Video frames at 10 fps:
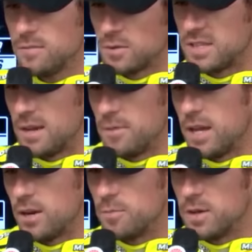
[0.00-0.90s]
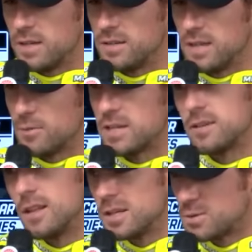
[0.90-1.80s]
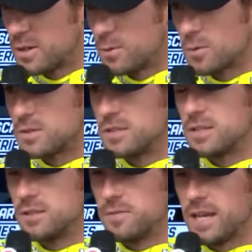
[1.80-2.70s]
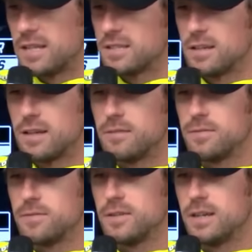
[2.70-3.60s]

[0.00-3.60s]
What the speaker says: first time there, but he raced on a lot of street courses and the V8 stuff